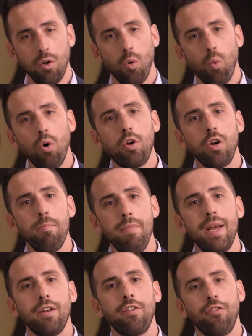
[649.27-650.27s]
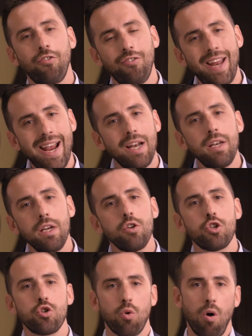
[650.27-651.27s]
We'll commit to standing
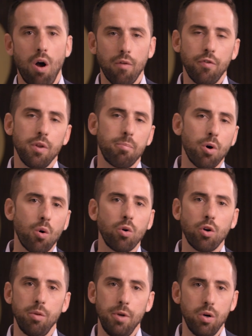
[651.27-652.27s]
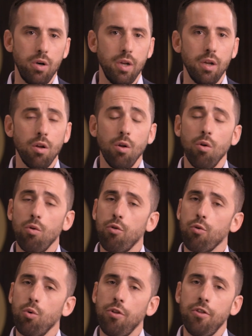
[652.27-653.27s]
strong for the broker community
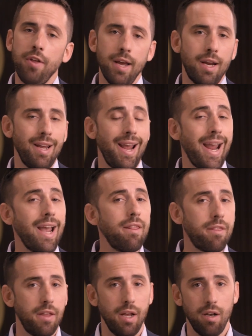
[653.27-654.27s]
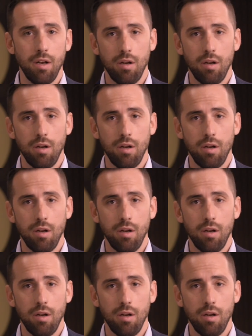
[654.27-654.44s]
through thick and thin,